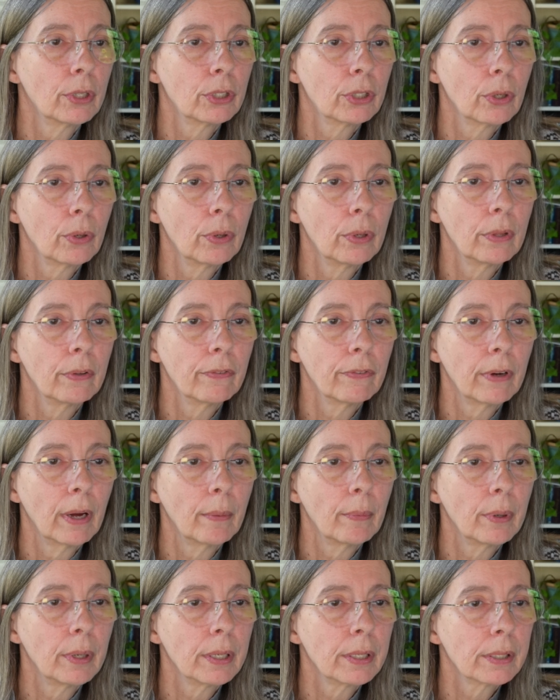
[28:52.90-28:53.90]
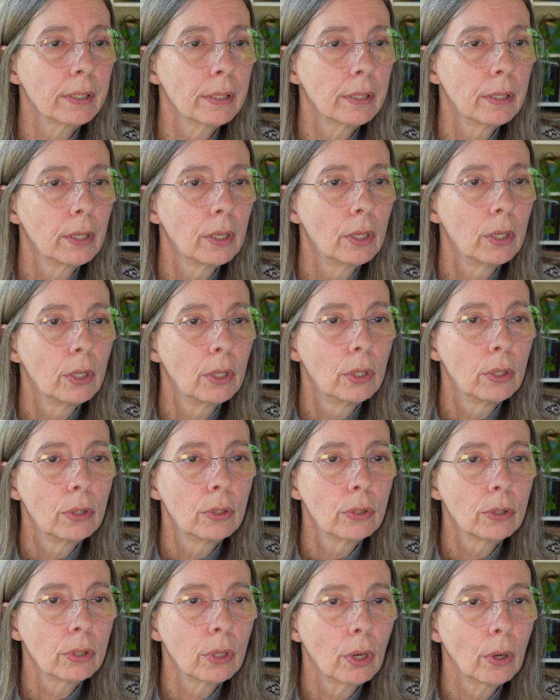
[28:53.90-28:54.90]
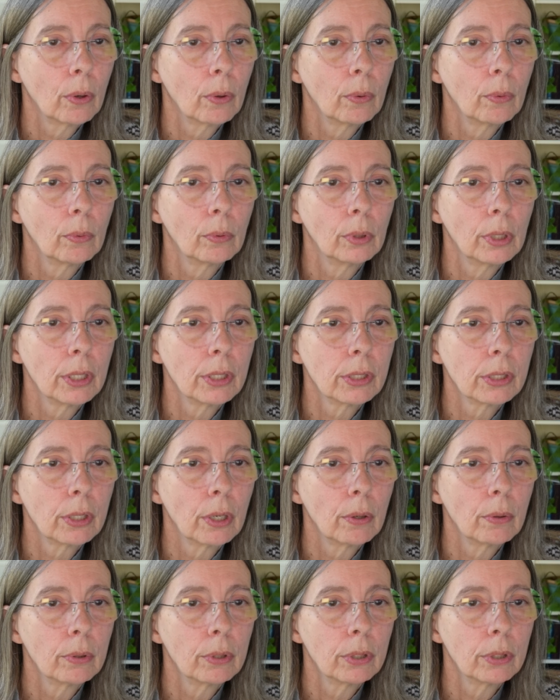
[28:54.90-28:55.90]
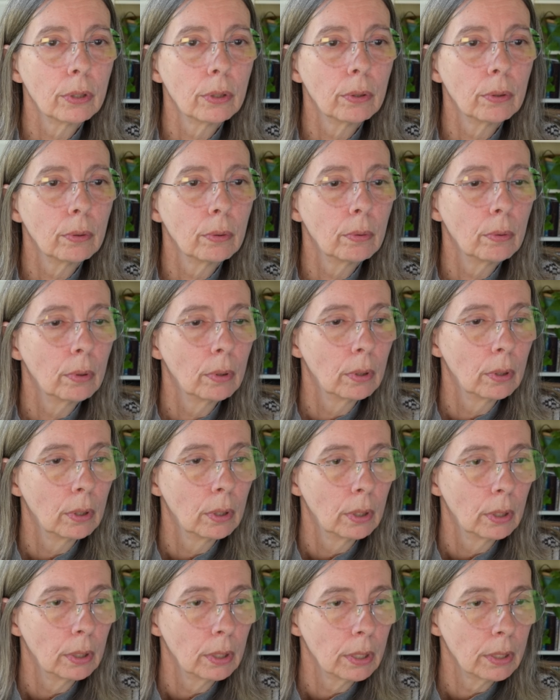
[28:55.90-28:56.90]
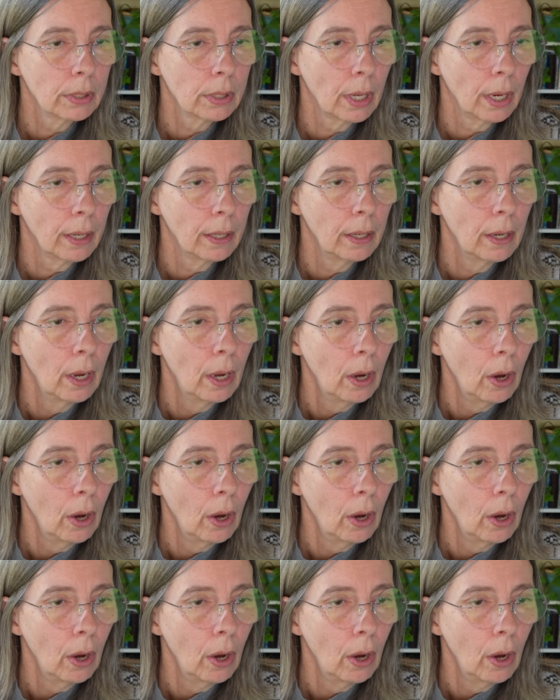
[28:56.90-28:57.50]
to show you the fabrics. So, let's go to design.